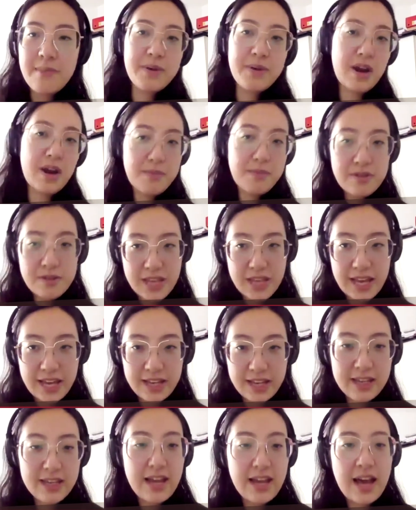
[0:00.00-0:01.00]
NPR
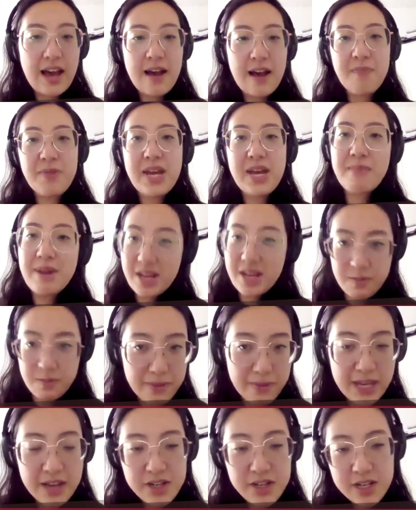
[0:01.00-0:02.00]
Music, um, and
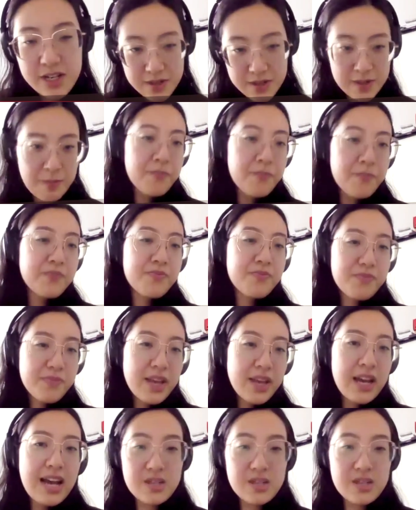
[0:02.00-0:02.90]
many other publications,